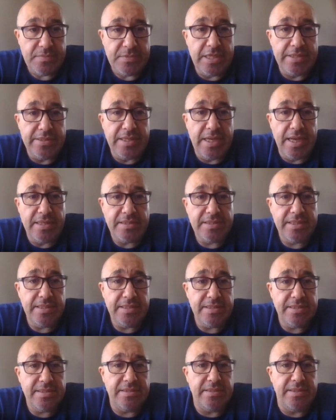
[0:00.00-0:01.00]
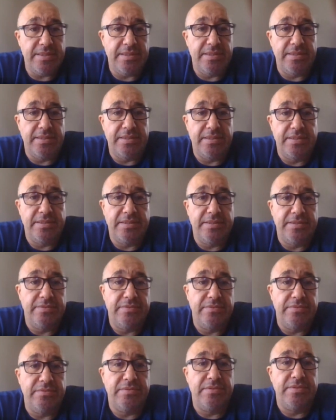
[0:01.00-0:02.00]
And the assets
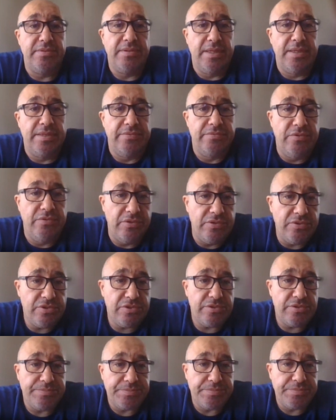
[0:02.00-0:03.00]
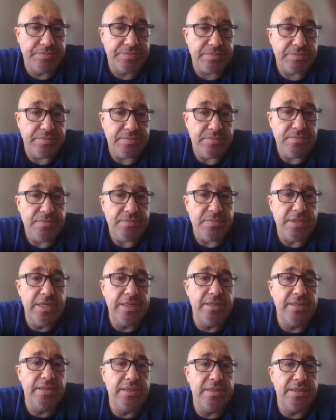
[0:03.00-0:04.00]
and words,
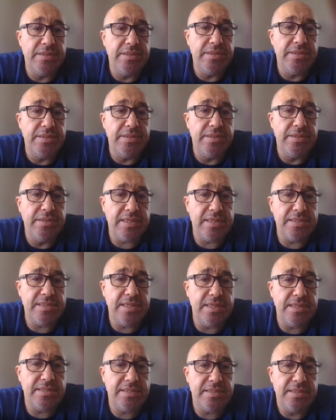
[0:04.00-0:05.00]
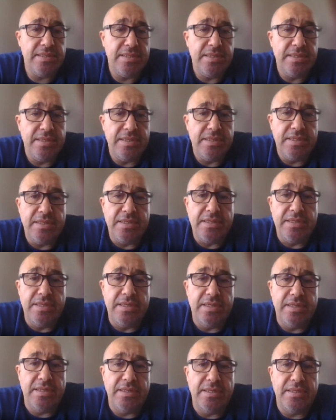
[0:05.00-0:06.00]
the current assets,
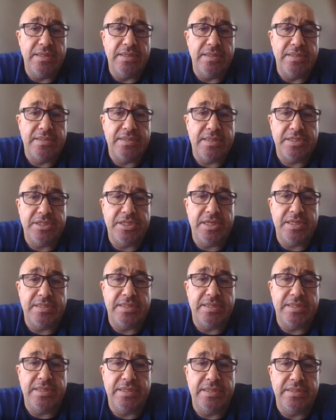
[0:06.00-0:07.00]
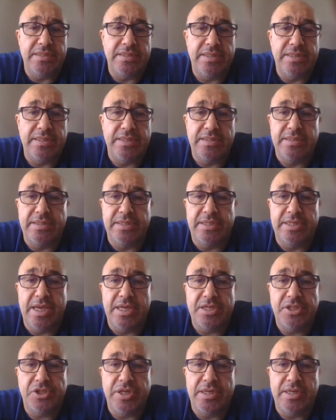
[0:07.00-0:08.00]
such as the
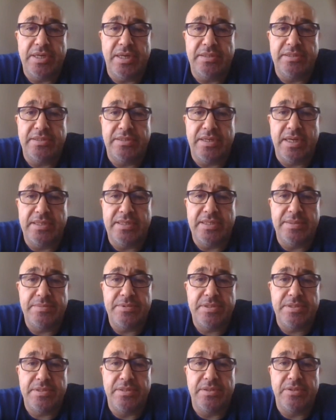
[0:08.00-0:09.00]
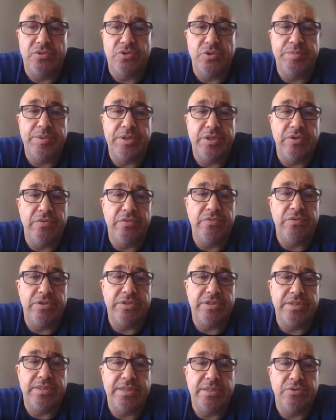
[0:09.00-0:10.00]
cash and other items to be
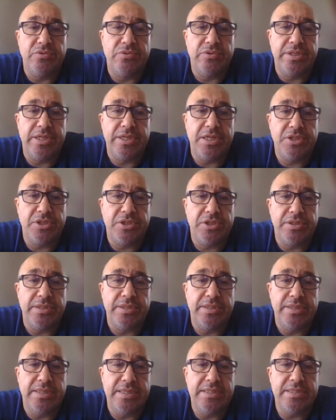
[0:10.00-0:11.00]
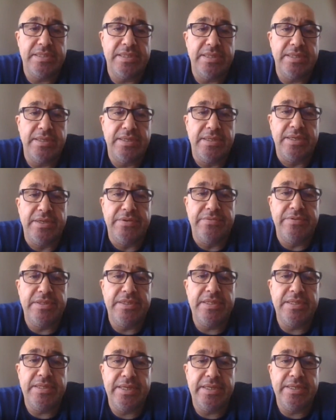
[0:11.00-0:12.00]
converted into cash easily
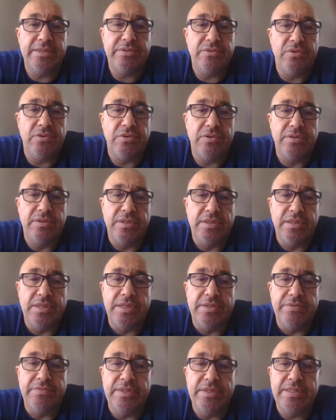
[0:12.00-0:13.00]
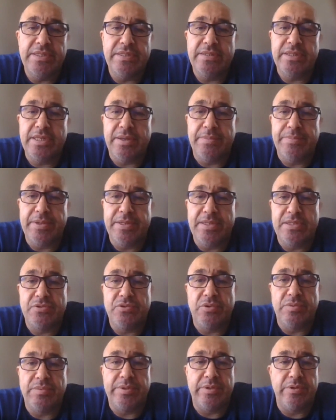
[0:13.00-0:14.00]
within a year or within the company's
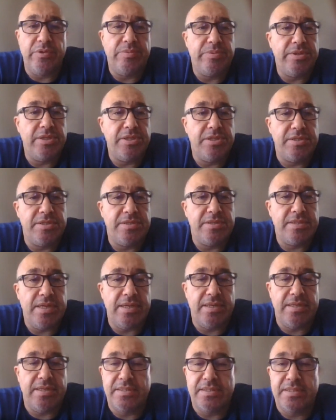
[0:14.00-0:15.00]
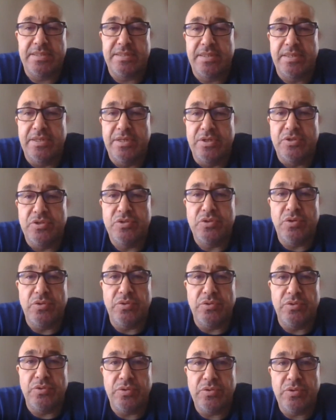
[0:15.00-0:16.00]
normal operation cycles.
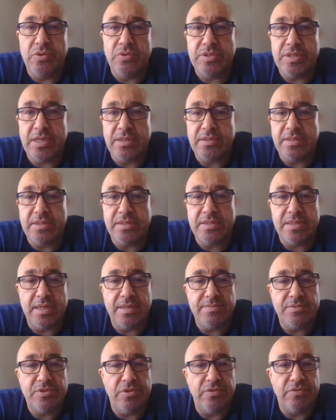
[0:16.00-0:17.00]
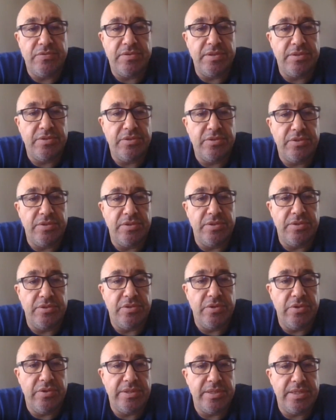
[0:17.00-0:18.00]
So those are the sums of the
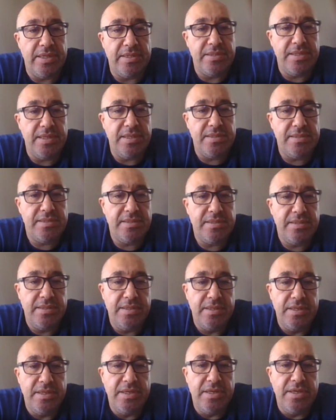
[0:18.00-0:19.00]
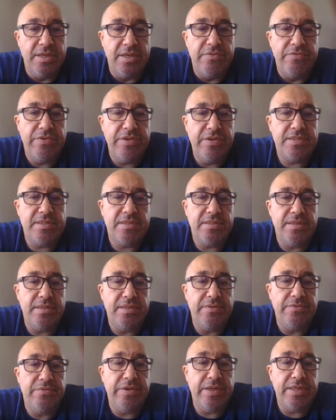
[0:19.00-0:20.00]
current assets.
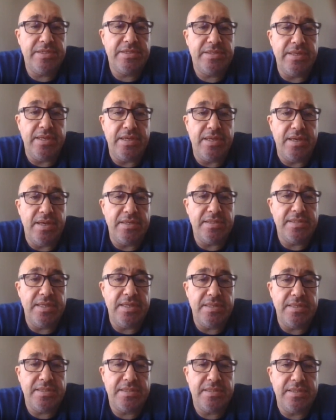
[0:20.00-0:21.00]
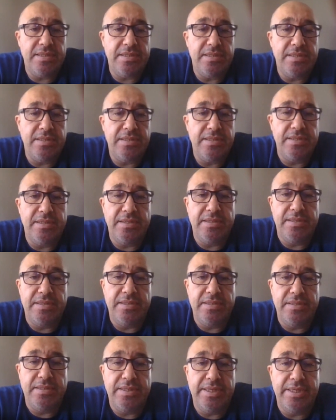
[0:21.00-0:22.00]
Fixed assets
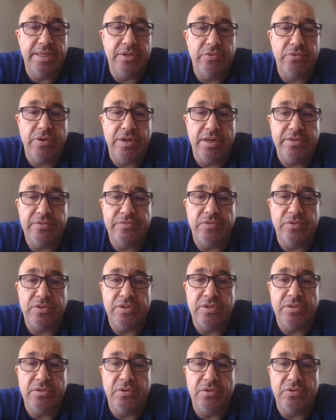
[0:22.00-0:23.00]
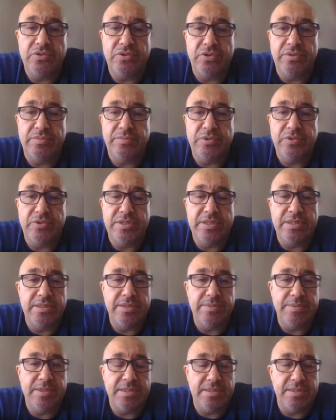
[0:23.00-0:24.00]
acquired for the long-term use in
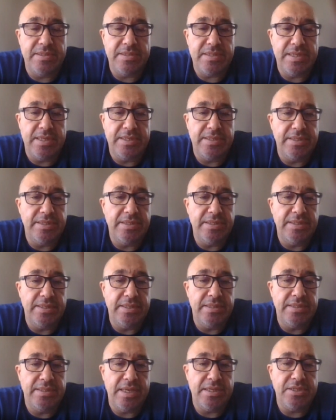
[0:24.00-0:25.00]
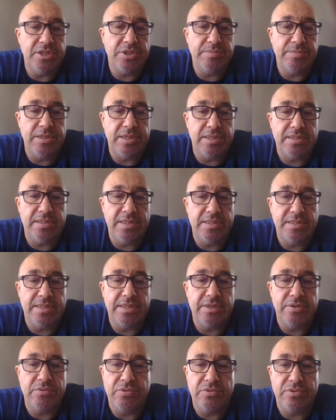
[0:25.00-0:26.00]
the business, and intangible assets
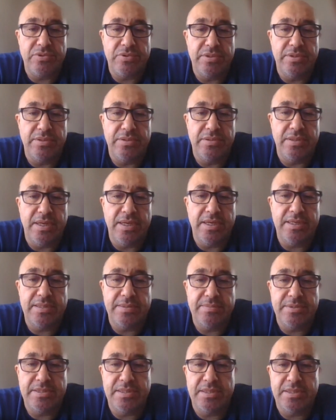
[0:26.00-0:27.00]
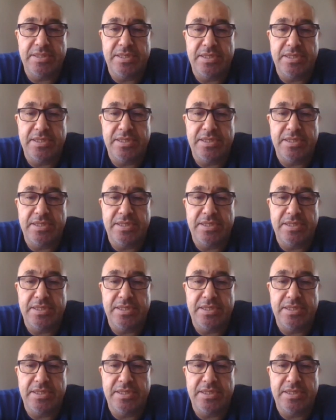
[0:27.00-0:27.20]
includes items such